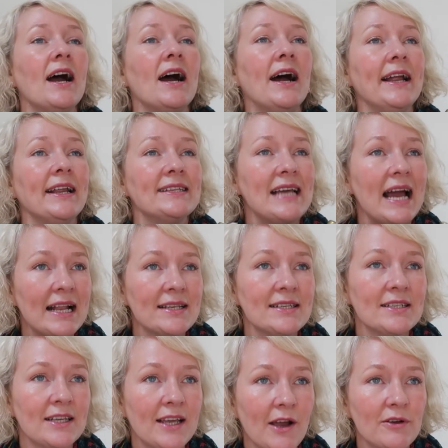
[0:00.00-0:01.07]
I tend
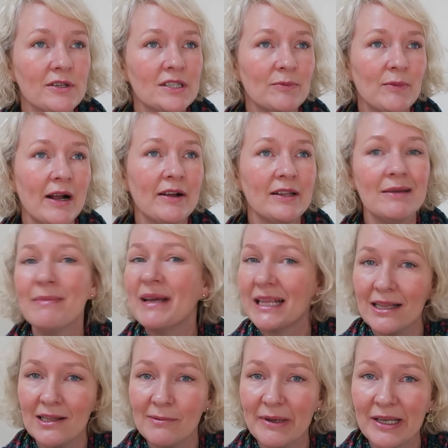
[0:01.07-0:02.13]
to go somewhere in the
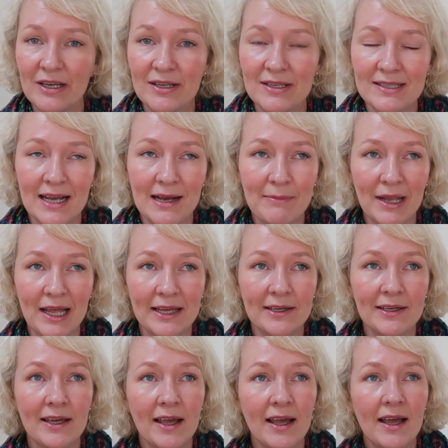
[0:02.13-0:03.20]
middle because I'm like,